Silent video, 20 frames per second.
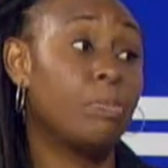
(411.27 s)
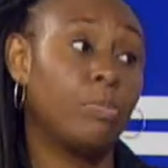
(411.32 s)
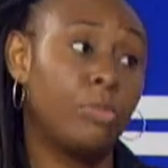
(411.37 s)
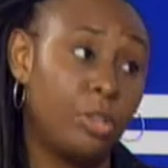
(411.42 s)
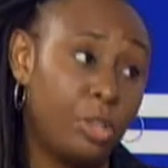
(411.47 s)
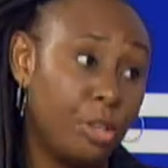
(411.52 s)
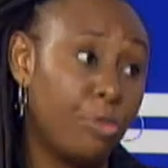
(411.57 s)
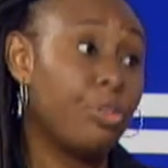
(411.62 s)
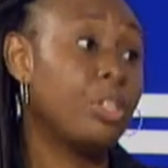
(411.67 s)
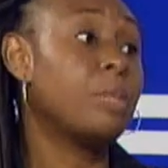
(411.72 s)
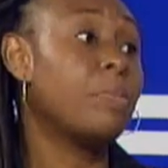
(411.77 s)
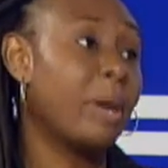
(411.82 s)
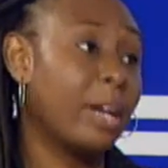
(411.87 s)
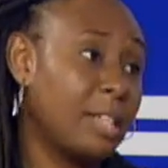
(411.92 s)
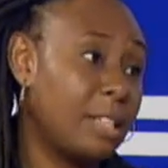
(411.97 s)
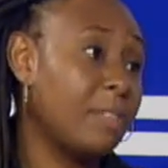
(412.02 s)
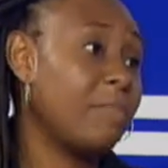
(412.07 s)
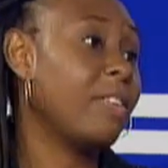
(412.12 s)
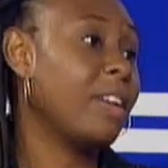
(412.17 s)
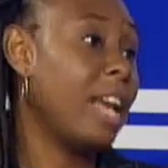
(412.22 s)

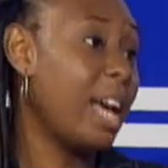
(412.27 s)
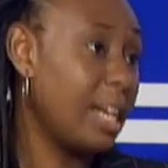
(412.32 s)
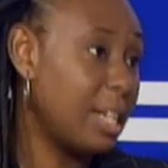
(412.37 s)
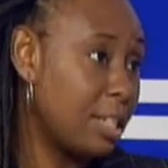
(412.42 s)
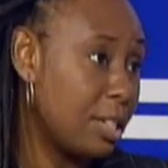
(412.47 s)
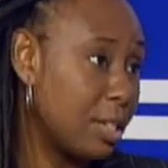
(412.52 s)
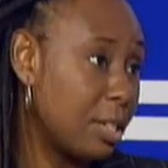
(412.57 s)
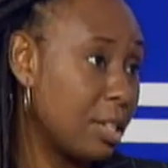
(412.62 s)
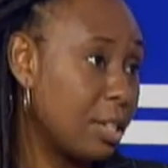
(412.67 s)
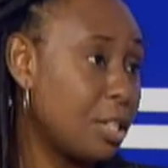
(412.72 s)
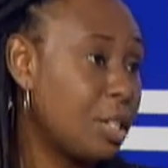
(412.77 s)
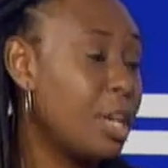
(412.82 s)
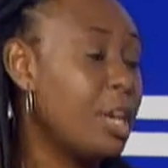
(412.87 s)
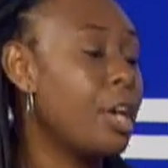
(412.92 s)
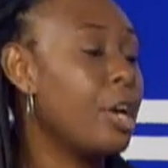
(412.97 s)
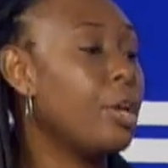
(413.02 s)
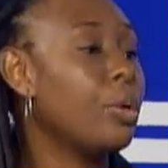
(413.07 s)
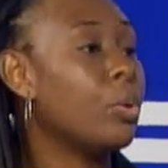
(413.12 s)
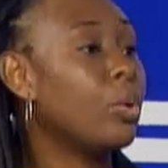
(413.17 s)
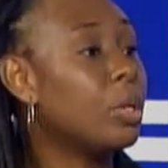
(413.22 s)
respective license
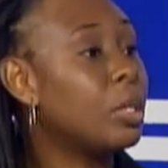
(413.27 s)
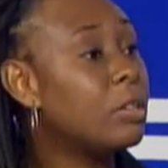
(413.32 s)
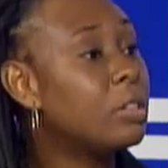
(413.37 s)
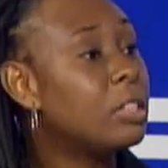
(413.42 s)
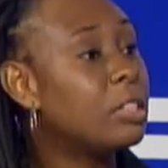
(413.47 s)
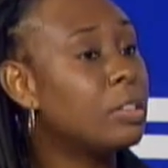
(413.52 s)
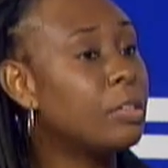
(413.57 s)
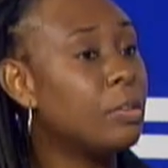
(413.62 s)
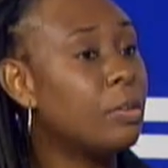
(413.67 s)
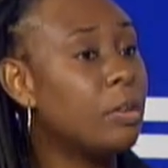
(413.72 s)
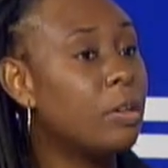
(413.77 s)
in order to